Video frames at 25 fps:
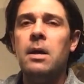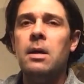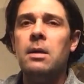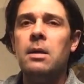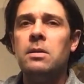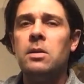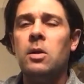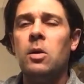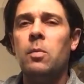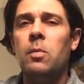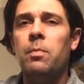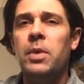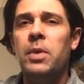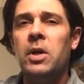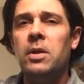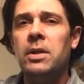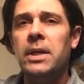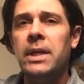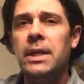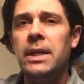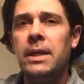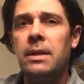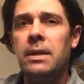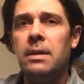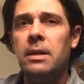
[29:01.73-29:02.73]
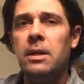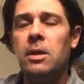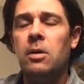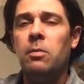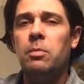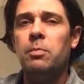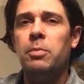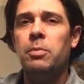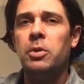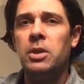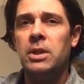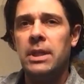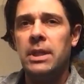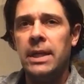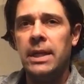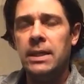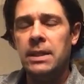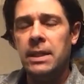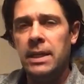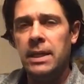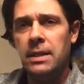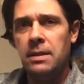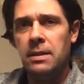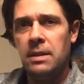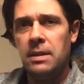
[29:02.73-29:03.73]
So building in,
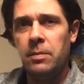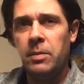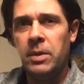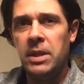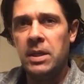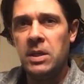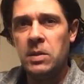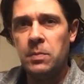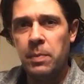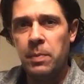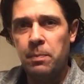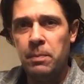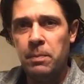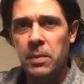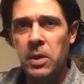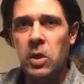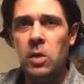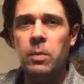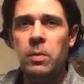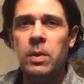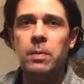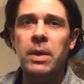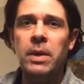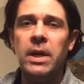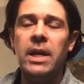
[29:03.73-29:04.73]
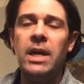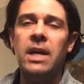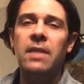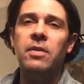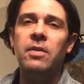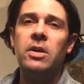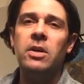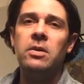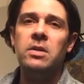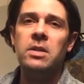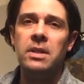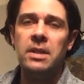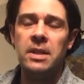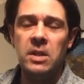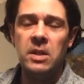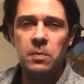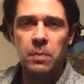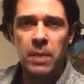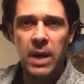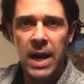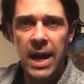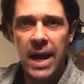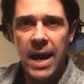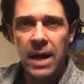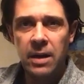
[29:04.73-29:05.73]
predicting some of these human behaviors and these
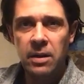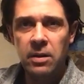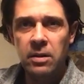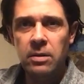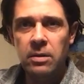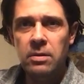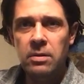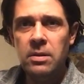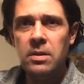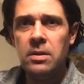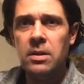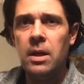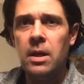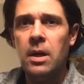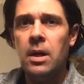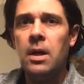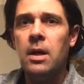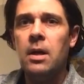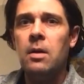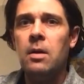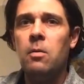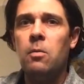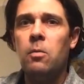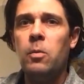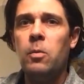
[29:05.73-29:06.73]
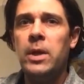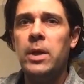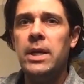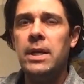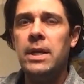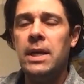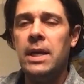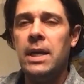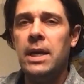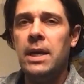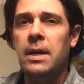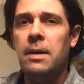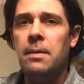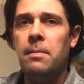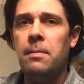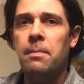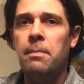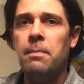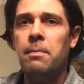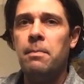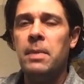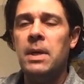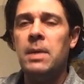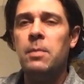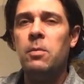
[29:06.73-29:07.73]
patterns, we can
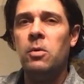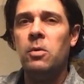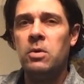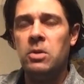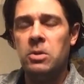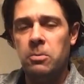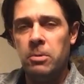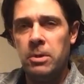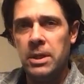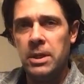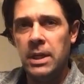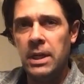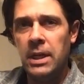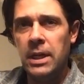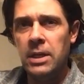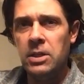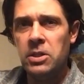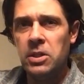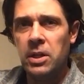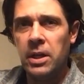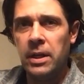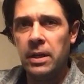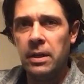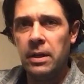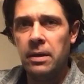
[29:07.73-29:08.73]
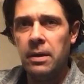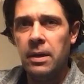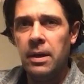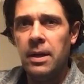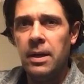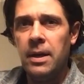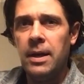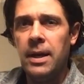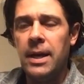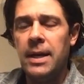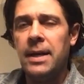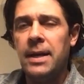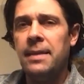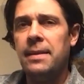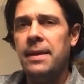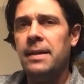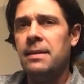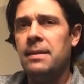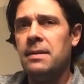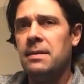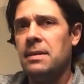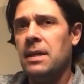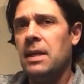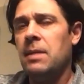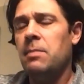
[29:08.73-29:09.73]
be more strategic. And I think
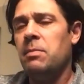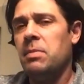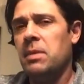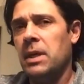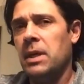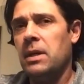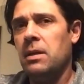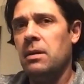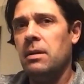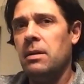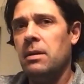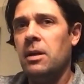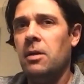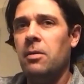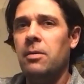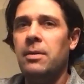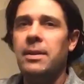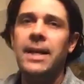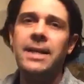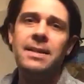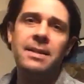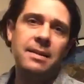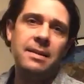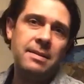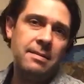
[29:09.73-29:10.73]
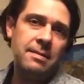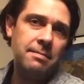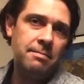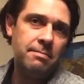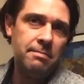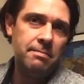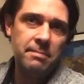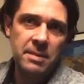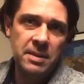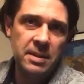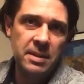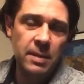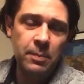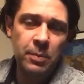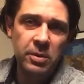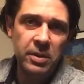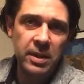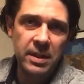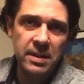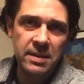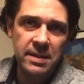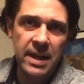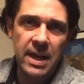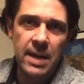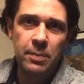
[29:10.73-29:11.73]
the same thing, that's a simple
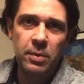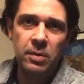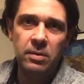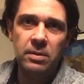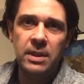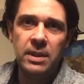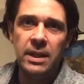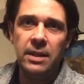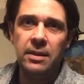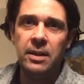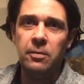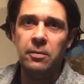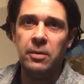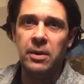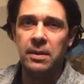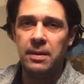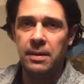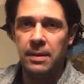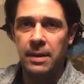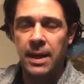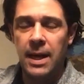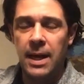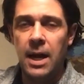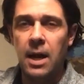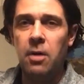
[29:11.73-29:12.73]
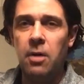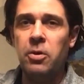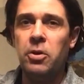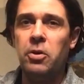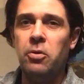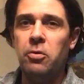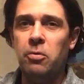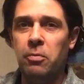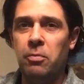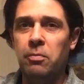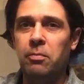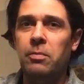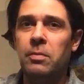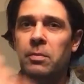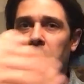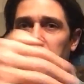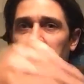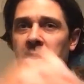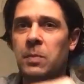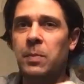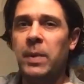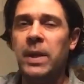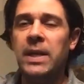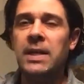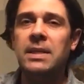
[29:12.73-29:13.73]
example dealing with how you
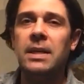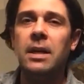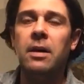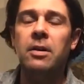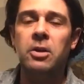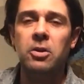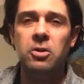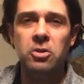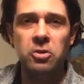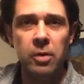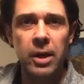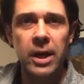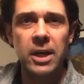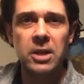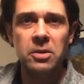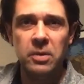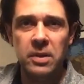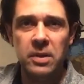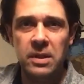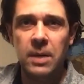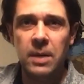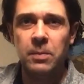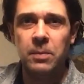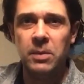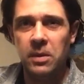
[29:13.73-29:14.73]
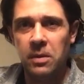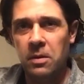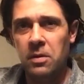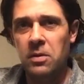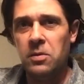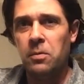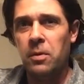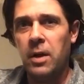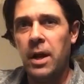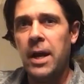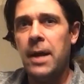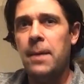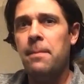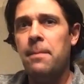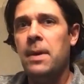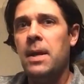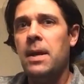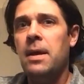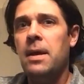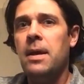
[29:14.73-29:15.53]
space out your trash receptacles, right?